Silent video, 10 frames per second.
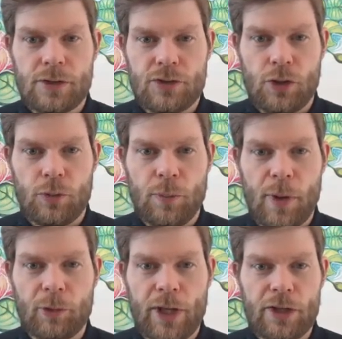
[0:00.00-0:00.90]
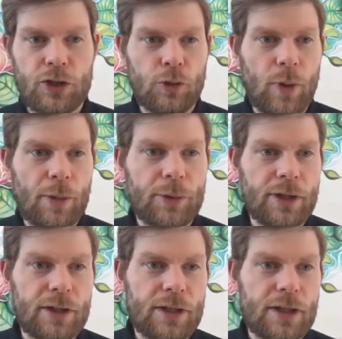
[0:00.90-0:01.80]
So remember that new
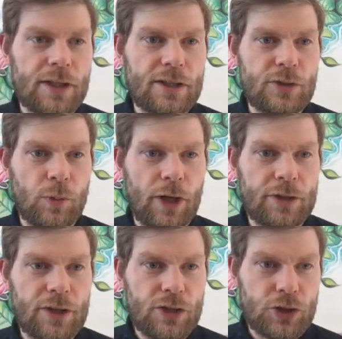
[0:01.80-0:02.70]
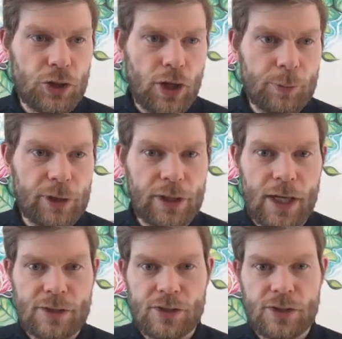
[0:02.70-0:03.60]
weapon is what the shop
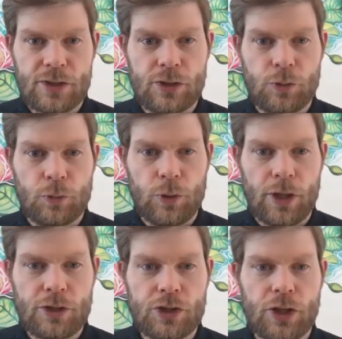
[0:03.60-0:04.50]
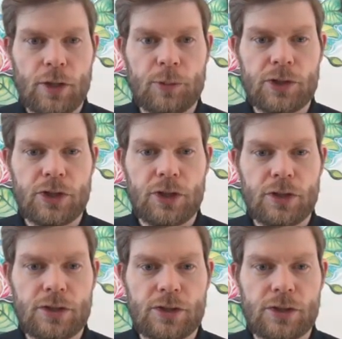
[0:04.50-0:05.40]
class's run shop
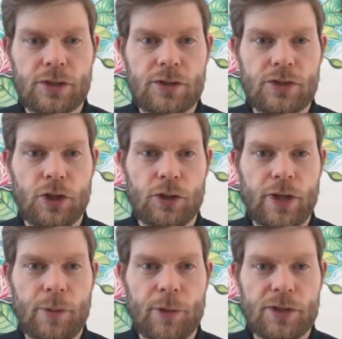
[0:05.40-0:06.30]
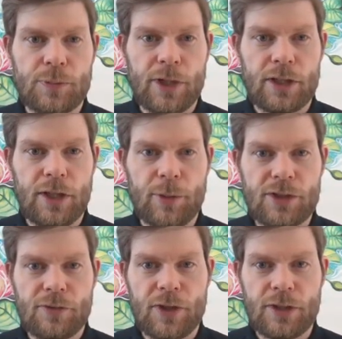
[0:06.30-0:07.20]
returned. So that must mean they
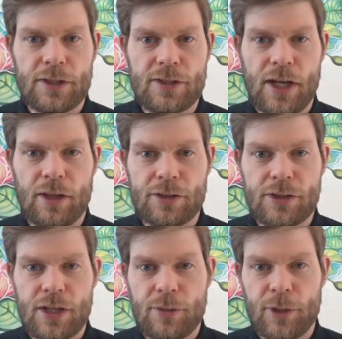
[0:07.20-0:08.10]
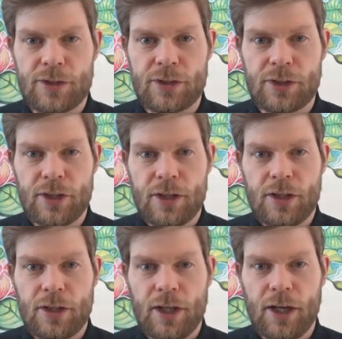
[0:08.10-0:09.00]
must have hit this else statement
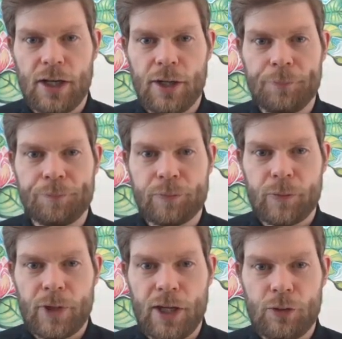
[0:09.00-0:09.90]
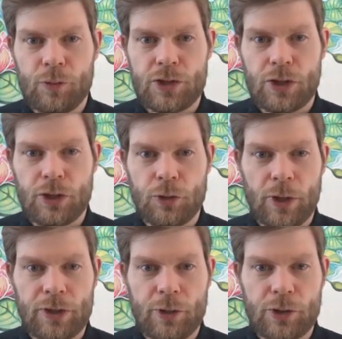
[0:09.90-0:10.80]
and returned
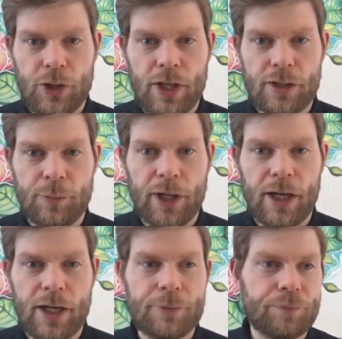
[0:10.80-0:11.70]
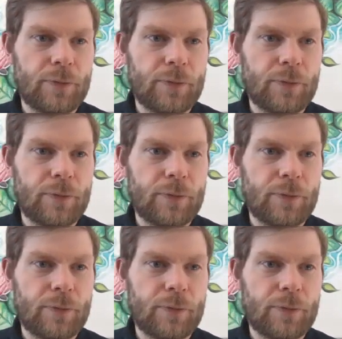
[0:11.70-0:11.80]
what they were trying to buy.